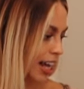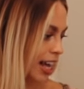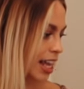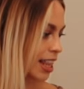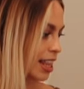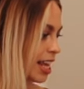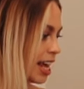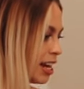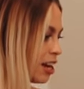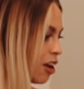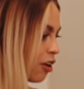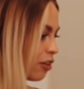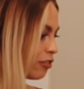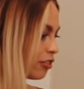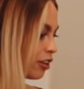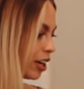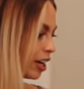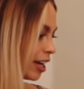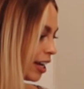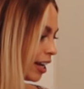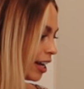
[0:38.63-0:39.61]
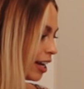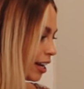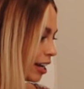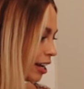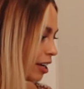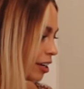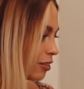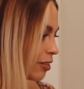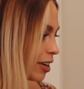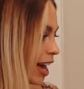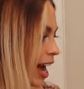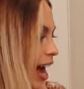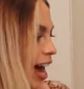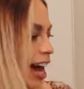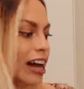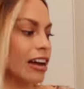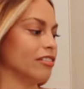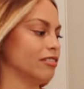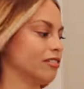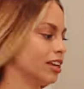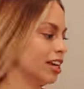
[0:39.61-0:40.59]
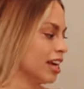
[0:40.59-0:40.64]
And then over here, we
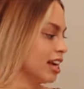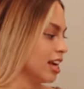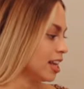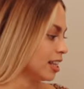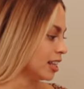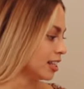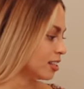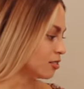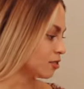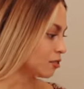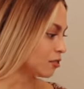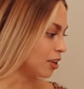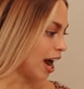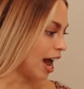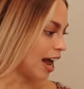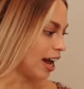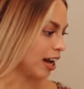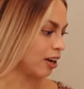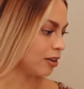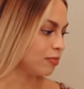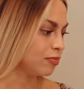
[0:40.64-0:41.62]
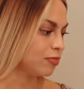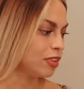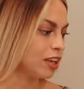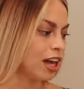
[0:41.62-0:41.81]
have this rack.